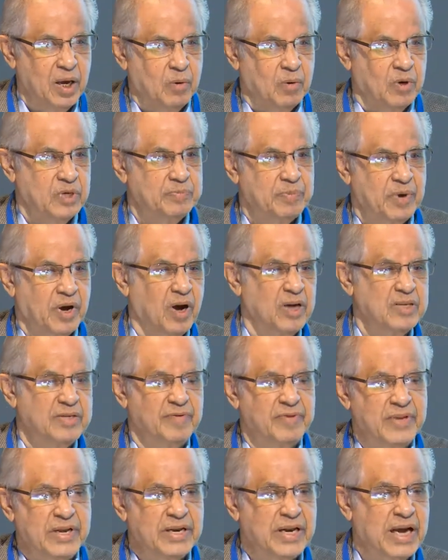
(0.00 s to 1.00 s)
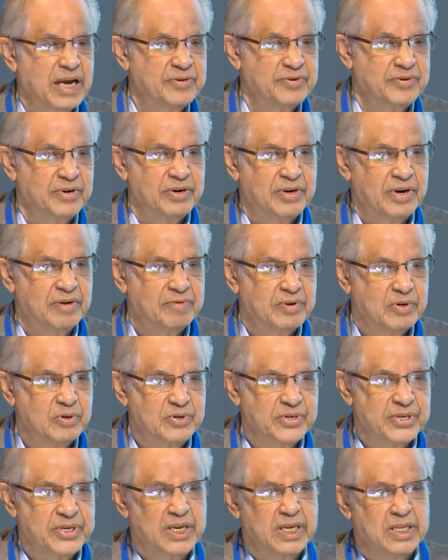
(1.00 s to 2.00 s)
was because of the Industrial
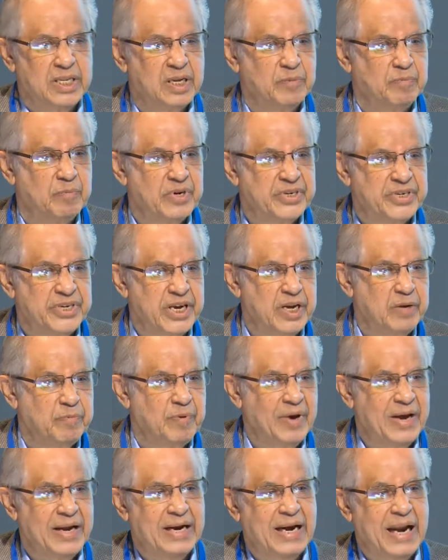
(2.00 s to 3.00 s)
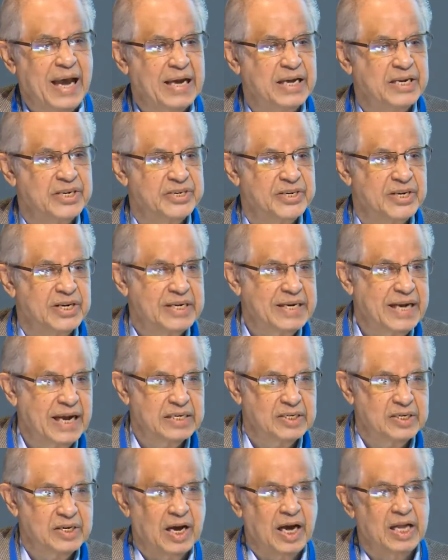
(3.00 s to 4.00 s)
Revolution, the machine-made Lancashire
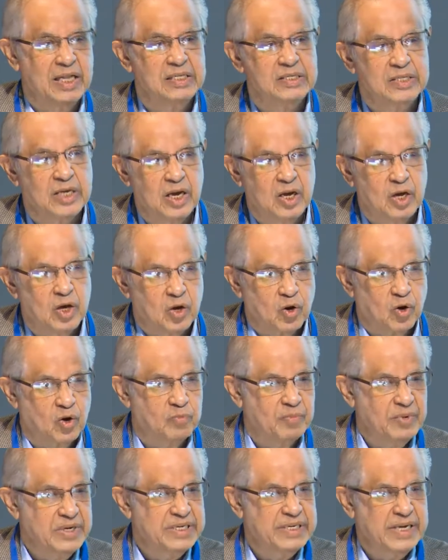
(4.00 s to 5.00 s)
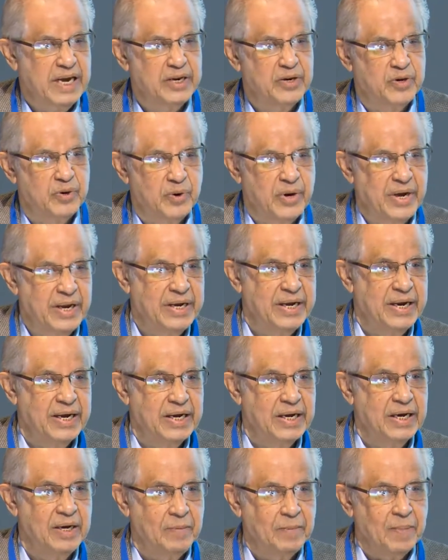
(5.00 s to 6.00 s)
textiles could be sent to
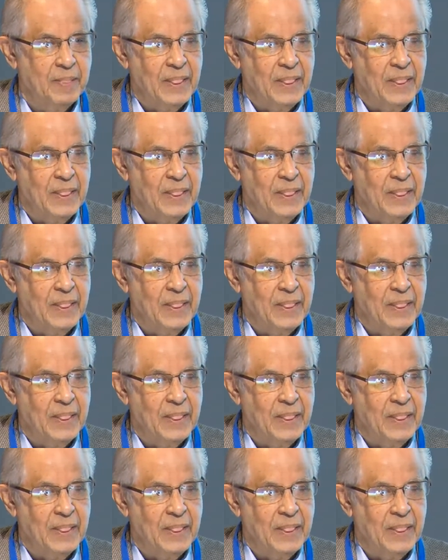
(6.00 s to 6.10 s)
India,